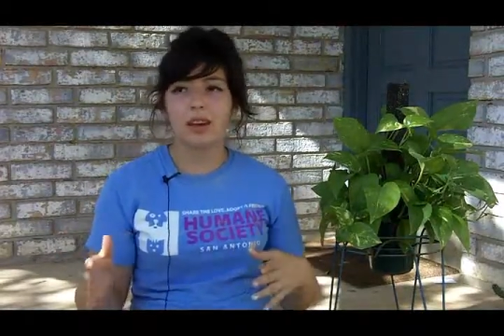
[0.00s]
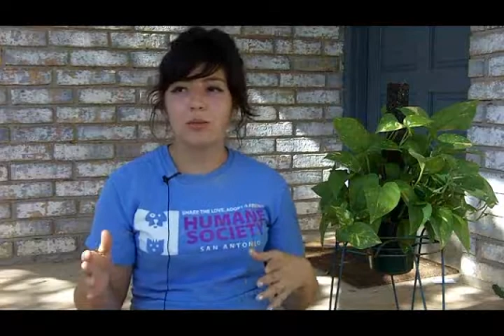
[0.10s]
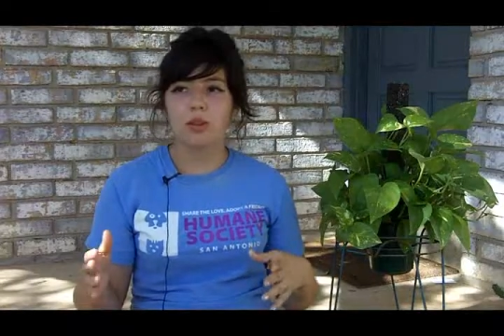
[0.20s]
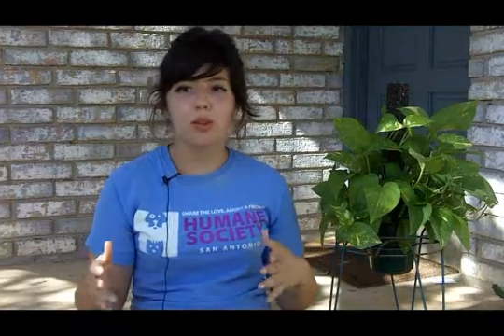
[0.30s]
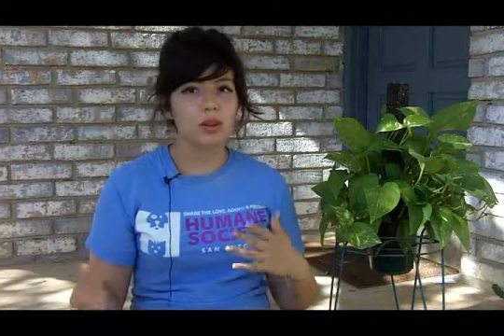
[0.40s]

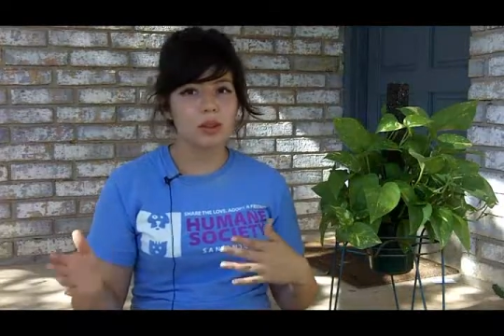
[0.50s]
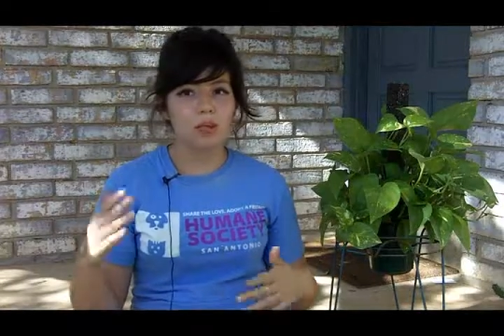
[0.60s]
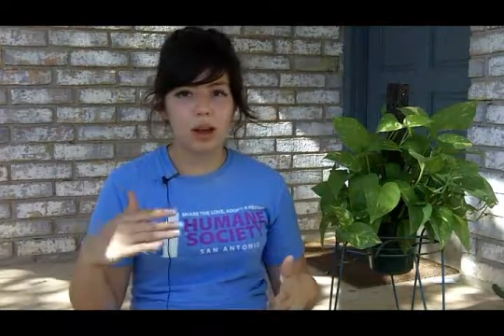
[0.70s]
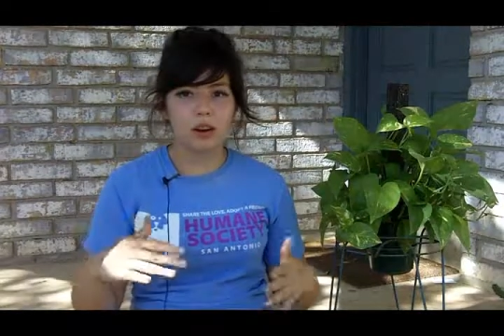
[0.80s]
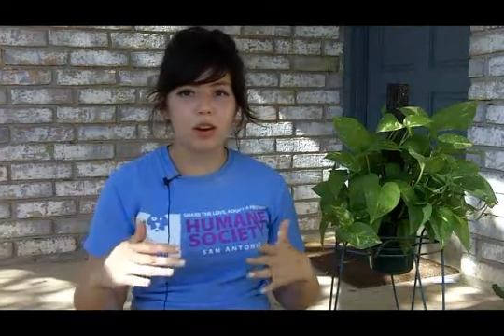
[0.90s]
where they're in the
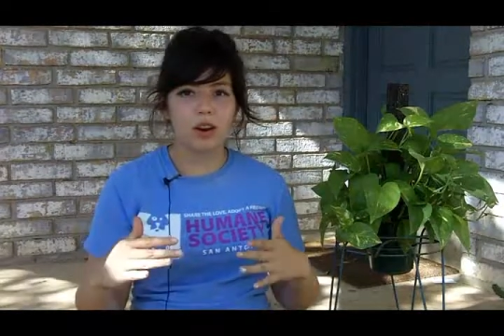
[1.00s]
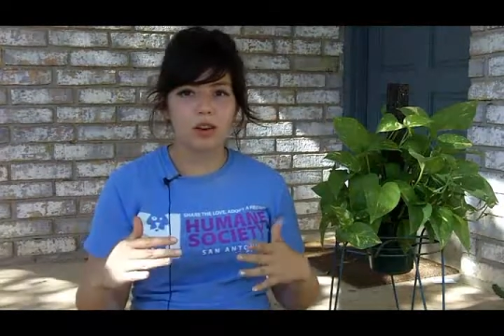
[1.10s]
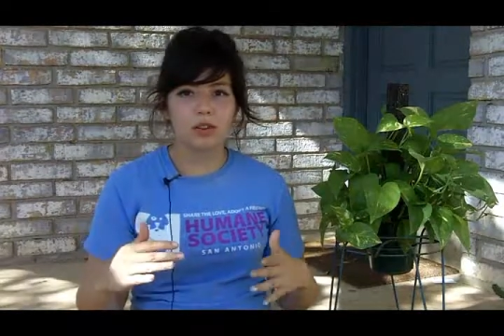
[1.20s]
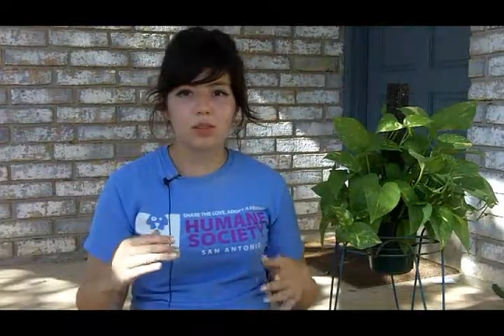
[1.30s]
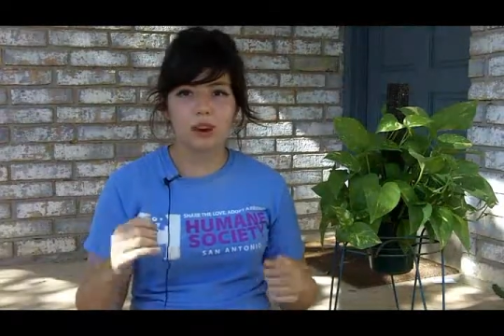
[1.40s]
backyard
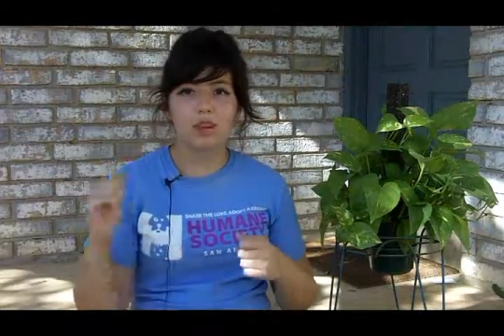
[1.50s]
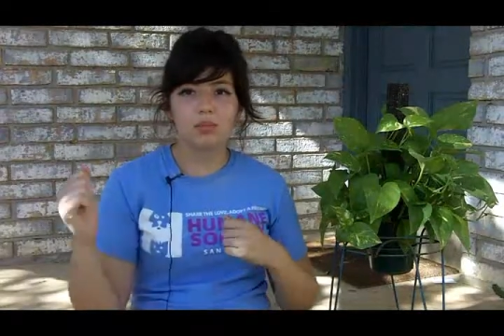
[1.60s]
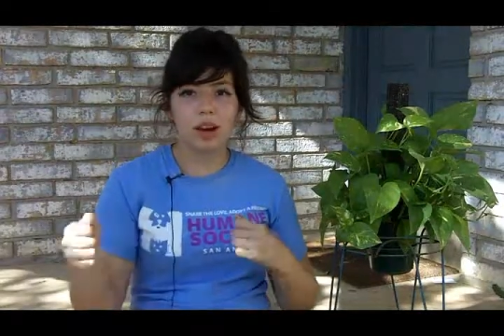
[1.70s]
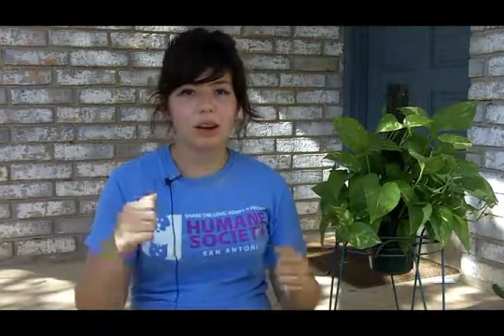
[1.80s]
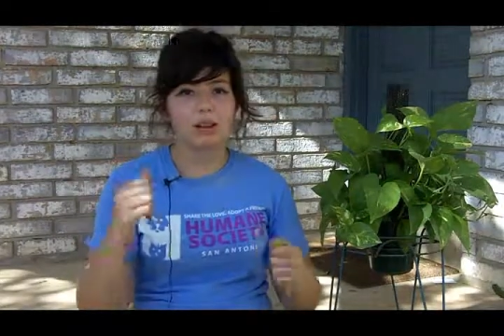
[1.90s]
and they're trying to
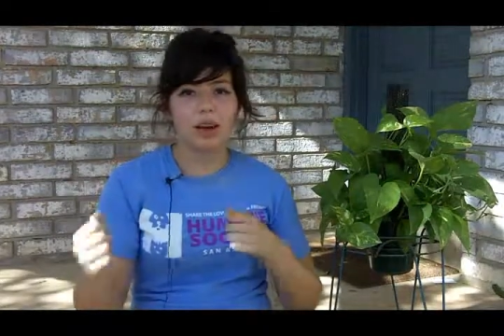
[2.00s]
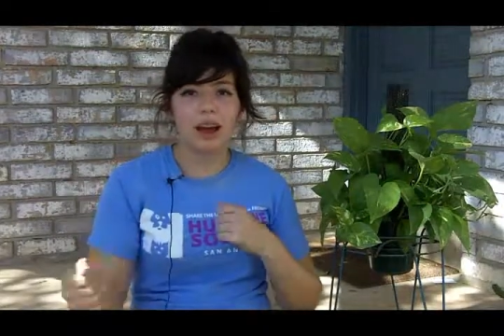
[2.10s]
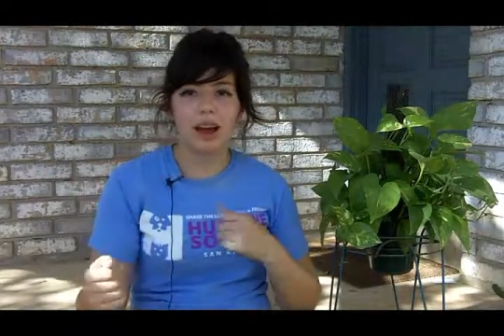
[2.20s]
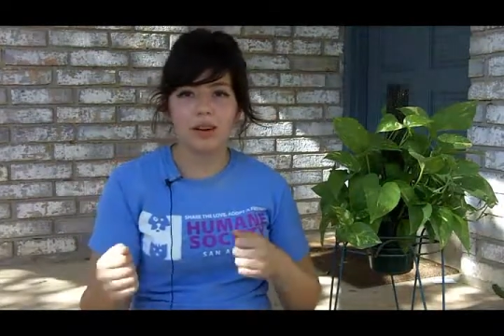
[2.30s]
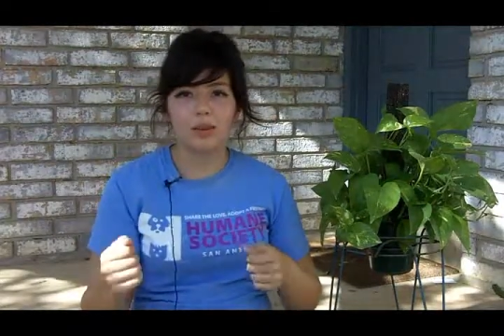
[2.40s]
get back to the
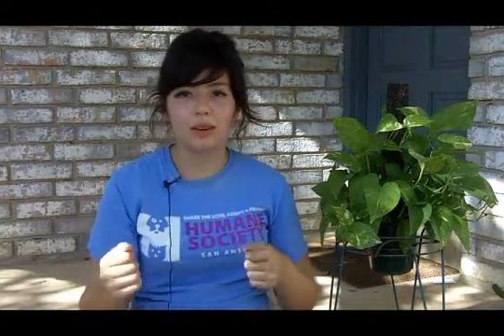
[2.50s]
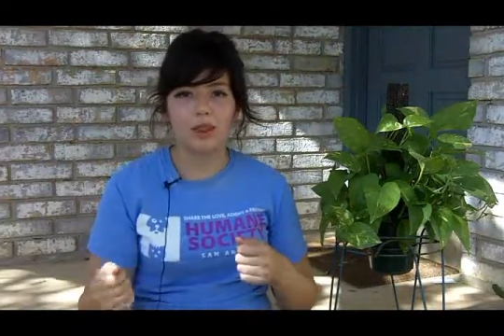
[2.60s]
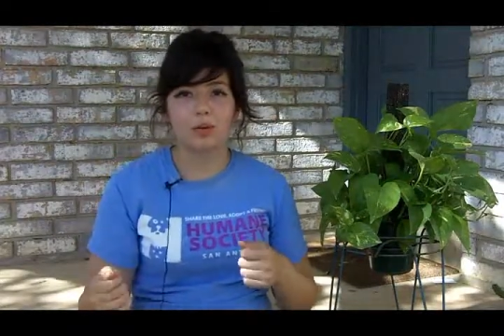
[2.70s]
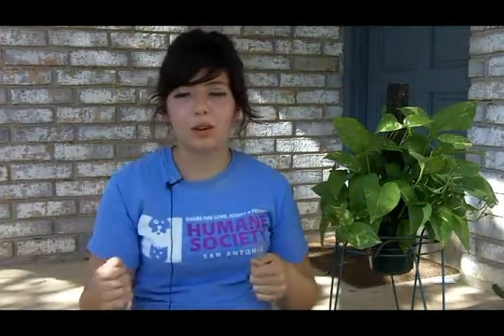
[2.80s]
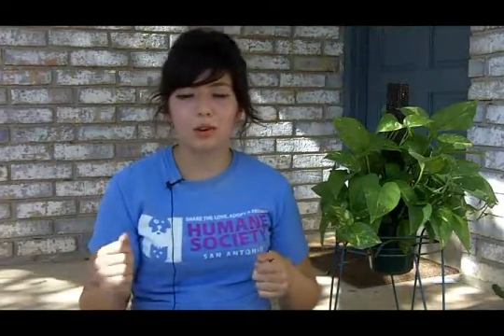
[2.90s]
house and they're
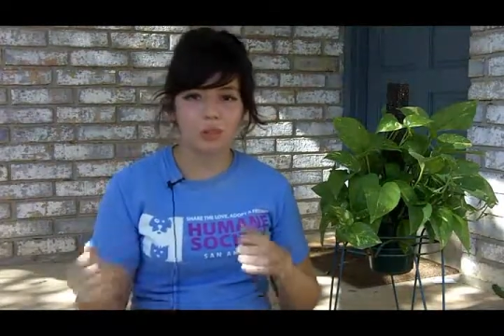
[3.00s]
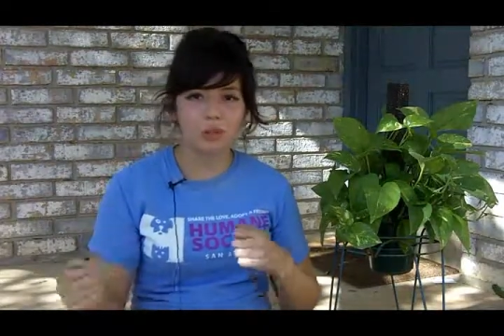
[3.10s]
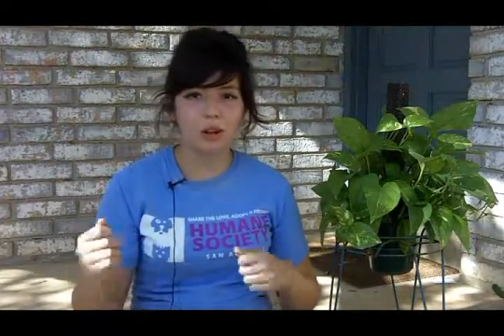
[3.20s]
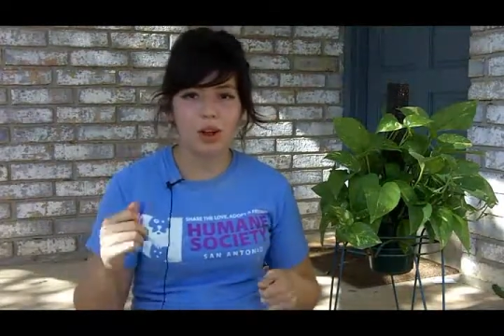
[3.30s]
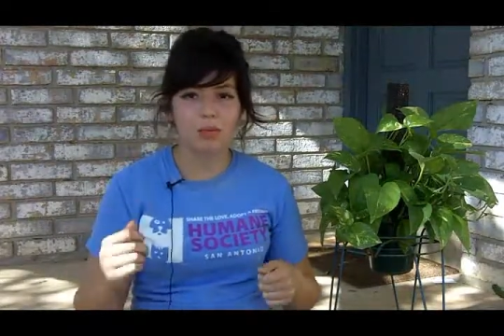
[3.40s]
like running from
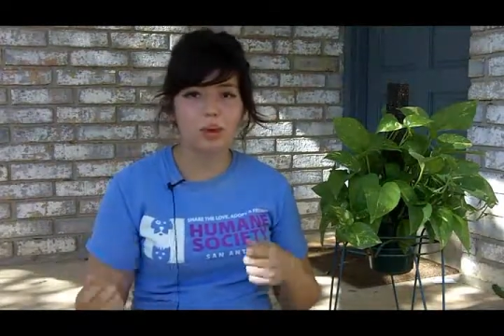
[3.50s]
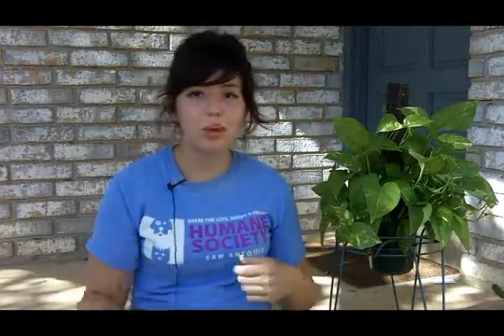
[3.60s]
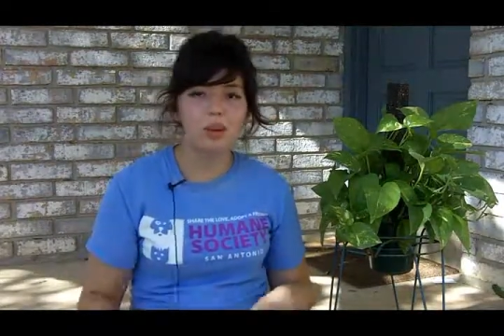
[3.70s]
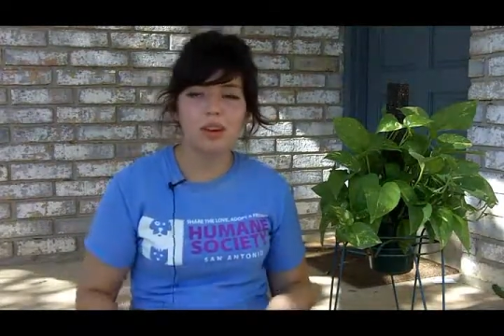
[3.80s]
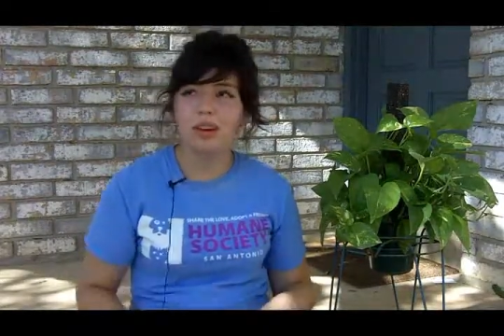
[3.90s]
the
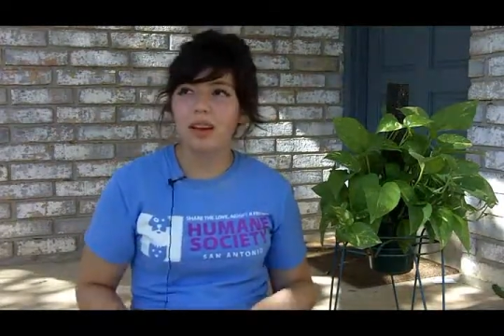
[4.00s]
lawnmower.